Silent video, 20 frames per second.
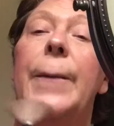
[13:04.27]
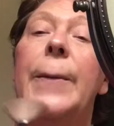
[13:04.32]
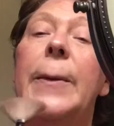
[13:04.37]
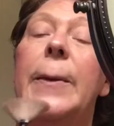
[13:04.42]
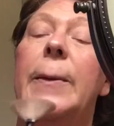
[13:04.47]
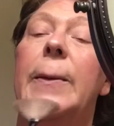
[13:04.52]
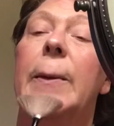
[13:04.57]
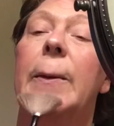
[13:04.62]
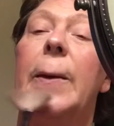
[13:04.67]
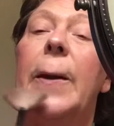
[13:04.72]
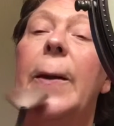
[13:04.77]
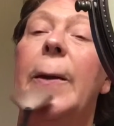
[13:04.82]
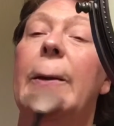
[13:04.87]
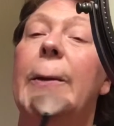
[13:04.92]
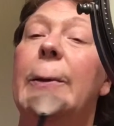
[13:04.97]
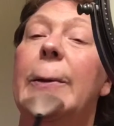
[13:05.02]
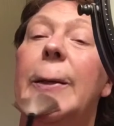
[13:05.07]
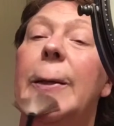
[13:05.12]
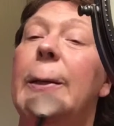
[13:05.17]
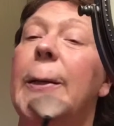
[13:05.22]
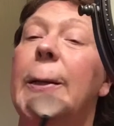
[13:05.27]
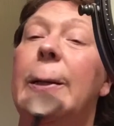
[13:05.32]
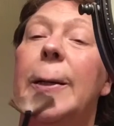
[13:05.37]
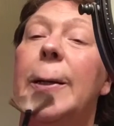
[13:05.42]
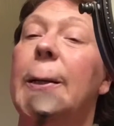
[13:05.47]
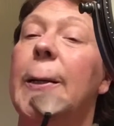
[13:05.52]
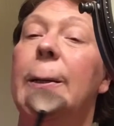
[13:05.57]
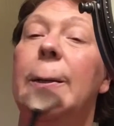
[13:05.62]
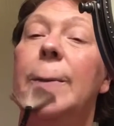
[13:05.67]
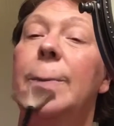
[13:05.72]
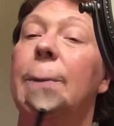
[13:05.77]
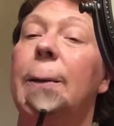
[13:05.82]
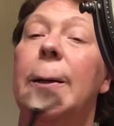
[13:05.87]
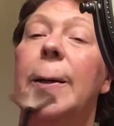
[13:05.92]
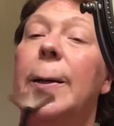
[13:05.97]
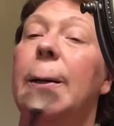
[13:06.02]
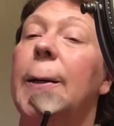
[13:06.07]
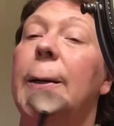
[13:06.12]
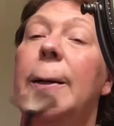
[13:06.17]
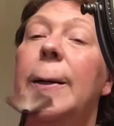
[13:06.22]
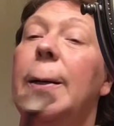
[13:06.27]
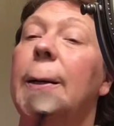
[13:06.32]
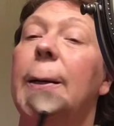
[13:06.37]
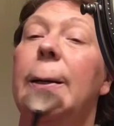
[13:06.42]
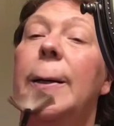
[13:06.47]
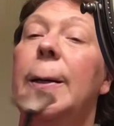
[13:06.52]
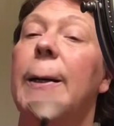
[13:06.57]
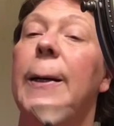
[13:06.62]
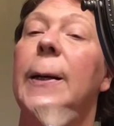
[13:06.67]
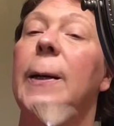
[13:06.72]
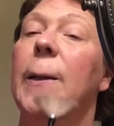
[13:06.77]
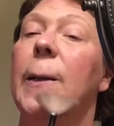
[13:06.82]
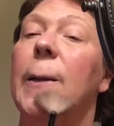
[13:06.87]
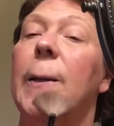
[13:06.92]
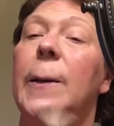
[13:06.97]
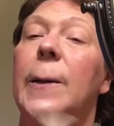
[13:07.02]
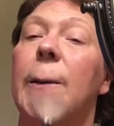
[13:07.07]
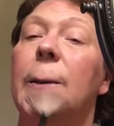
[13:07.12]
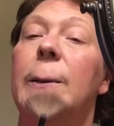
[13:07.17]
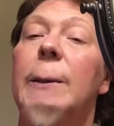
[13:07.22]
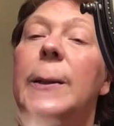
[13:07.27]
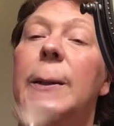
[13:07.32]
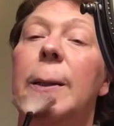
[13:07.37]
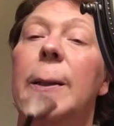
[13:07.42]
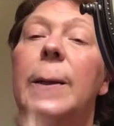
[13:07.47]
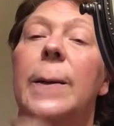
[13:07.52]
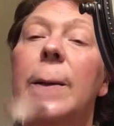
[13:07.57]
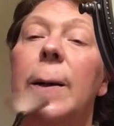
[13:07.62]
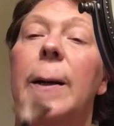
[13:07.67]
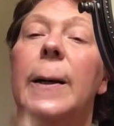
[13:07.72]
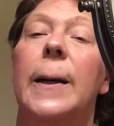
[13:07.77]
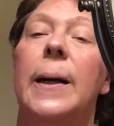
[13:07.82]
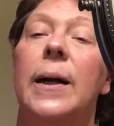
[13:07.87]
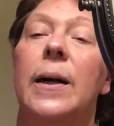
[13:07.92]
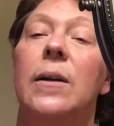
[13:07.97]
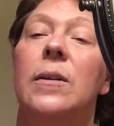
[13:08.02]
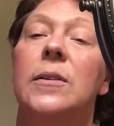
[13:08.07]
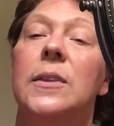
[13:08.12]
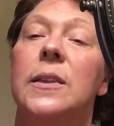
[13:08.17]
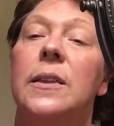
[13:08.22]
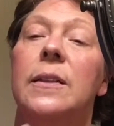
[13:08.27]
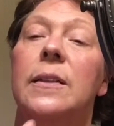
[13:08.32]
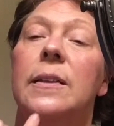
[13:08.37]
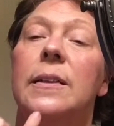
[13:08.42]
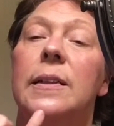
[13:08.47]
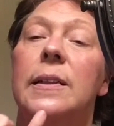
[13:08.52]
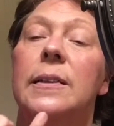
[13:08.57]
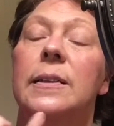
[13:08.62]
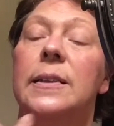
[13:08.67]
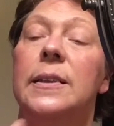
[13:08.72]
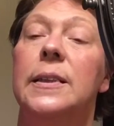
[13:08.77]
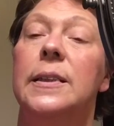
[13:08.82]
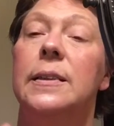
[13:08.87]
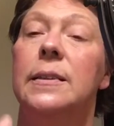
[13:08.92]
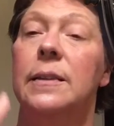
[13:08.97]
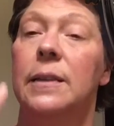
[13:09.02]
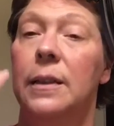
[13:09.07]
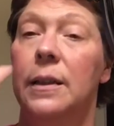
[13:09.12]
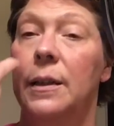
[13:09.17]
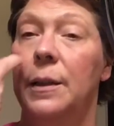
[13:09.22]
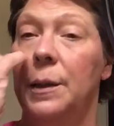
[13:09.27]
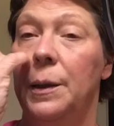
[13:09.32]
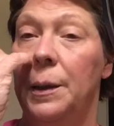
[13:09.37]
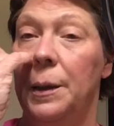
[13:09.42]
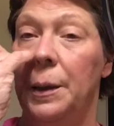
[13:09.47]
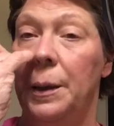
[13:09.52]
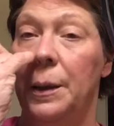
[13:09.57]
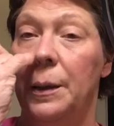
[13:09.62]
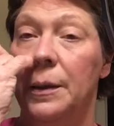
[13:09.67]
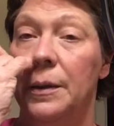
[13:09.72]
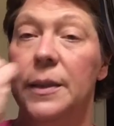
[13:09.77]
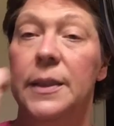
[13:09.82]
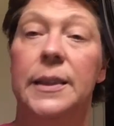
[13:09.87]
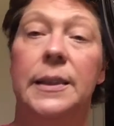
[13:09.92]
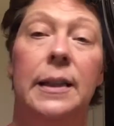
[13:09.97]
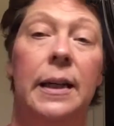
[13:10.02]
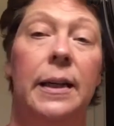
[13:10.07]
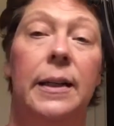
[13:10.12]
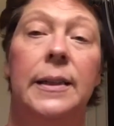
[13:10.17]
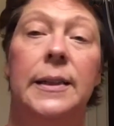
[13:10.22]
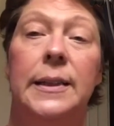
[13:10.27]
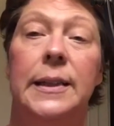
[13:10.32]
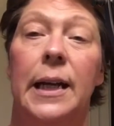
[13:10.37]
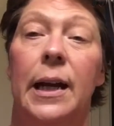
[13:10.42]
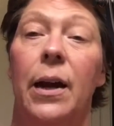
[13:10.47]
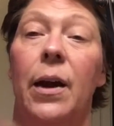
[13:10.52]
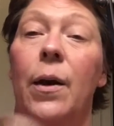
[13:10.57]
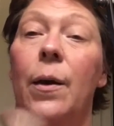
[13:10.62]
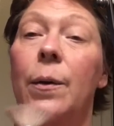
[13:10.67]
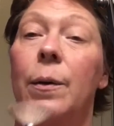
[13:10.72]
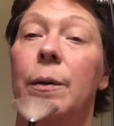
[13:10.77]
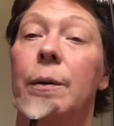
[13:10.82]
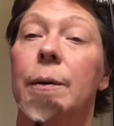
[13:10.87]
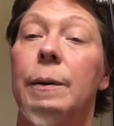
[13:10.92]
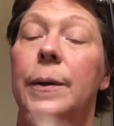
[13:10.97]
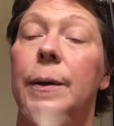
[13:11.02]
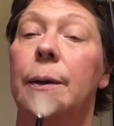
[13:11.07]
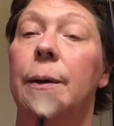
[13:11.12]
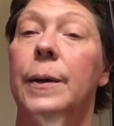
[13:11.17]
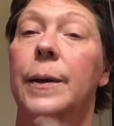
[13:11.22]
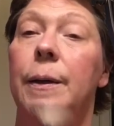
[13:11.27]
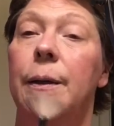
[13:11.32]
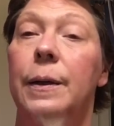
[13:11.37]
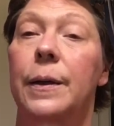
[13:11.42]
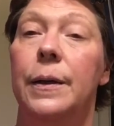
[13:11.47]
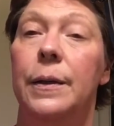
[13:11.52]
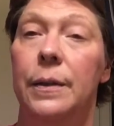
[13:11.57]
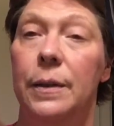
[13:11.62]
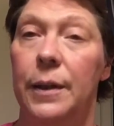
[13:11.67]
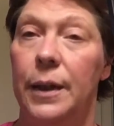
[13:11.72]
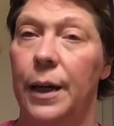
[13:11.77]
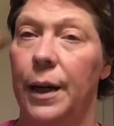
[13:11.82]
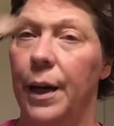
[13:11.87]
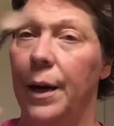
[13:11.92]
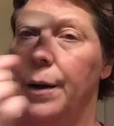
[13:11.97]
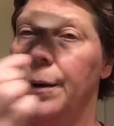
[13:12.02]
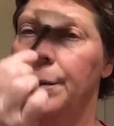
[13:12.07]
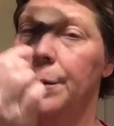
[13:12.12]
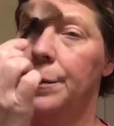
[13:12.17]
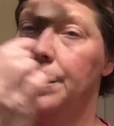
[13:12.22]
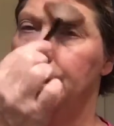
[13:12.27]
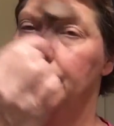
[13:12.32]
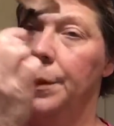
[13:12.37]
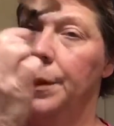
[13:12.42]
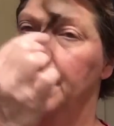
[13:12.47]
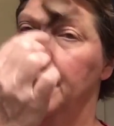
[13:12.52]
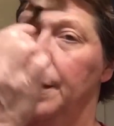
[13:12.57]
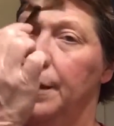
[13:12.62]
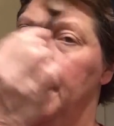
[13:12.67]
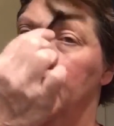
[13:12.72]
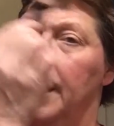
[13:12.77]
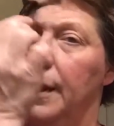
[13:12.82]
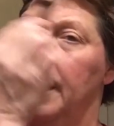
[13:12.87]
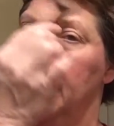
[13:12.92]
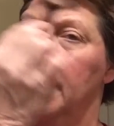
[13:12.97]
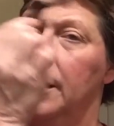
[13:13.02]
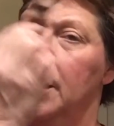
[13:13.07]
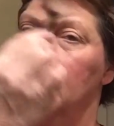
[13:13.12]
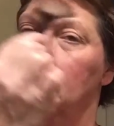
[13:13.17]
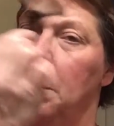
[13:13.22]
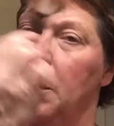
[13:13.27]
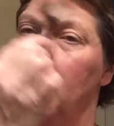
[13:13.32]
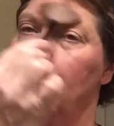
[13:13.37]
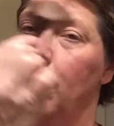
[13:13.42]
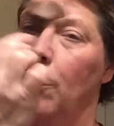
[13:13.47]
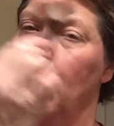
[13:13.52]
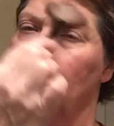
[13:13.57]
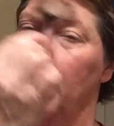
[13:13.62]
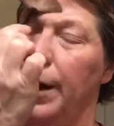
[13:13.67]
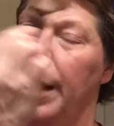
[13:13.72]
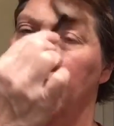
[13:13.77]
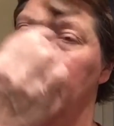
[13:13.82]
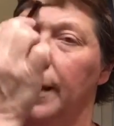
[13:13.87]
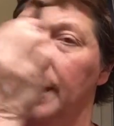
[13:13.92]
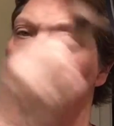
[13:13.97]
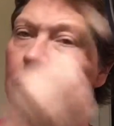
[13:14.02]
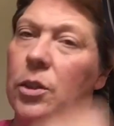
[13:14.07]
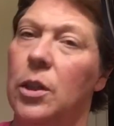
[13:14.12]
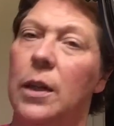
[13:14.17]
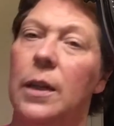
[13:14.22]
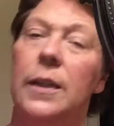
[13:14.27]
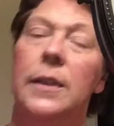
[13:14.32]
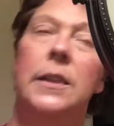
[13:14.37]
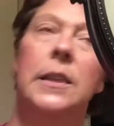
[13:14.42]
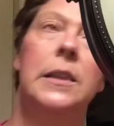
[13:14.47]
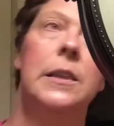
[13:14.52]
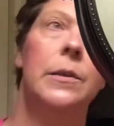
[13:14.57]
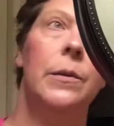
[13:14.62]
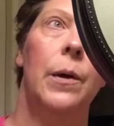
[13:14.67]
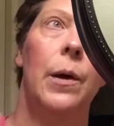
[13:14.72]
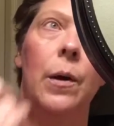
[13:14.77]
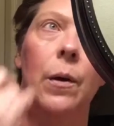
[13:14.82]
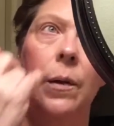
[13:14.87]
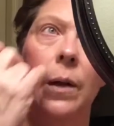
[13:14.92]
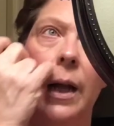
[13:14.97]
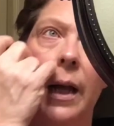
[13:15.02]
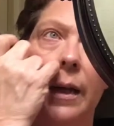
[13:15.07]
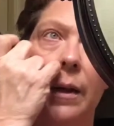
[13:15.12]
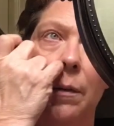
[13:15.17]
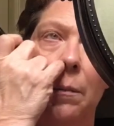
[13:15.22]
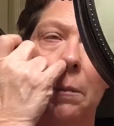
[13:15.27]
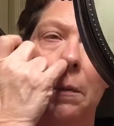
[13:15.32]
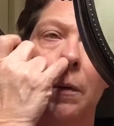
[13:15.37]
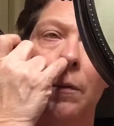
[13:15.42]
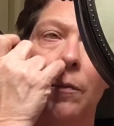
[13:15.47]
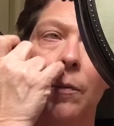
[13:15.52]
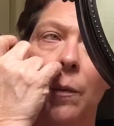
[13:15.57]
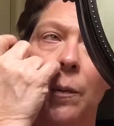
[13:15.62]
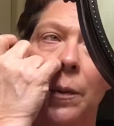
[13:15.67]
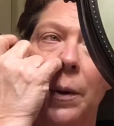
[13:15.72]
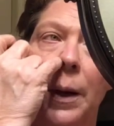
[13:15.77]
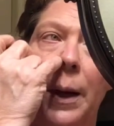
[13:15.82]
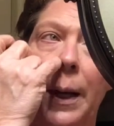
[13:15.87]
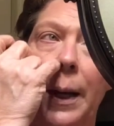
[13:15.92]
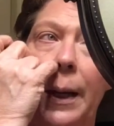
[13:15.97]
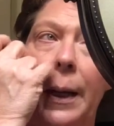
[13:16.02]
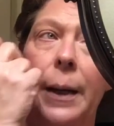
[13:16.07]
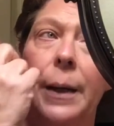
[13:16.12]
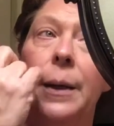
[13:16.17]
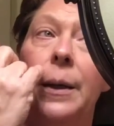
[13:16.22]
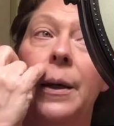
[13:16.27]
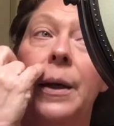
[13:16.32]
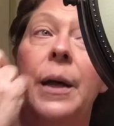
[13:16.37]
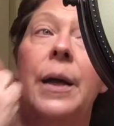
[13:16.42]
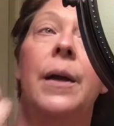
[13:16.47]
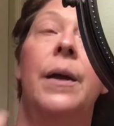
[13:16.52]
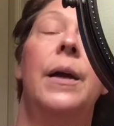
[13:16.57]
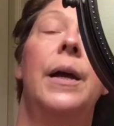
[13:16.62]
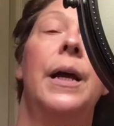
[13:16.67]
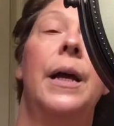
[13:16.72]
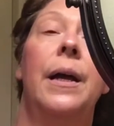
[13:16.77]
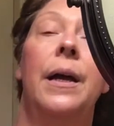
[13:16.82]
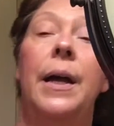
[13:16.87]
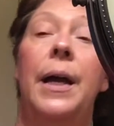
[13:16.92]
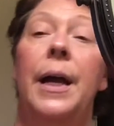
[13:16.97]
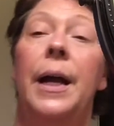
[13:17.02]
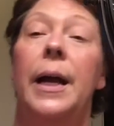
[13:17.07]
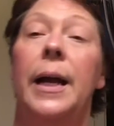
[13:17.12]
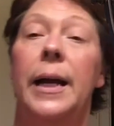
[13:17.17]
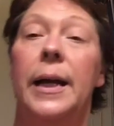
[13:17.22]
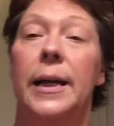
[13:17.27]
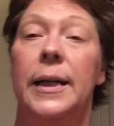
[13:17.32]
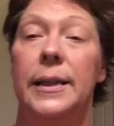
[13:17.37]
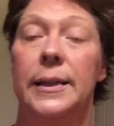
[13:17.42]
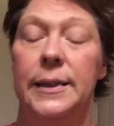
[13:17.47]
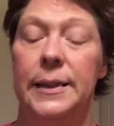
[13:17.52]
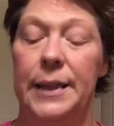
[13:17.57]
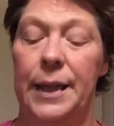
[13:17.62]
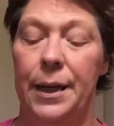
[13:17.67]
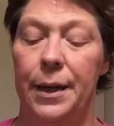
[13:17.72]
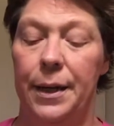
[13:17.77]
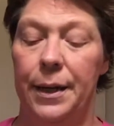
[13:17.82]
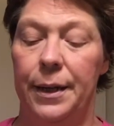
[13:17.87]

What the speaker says: do their nose? And then I do my little chin right here so that this stands out, you know. And I do my forehead. I try not to do a whole lot on my forehead. And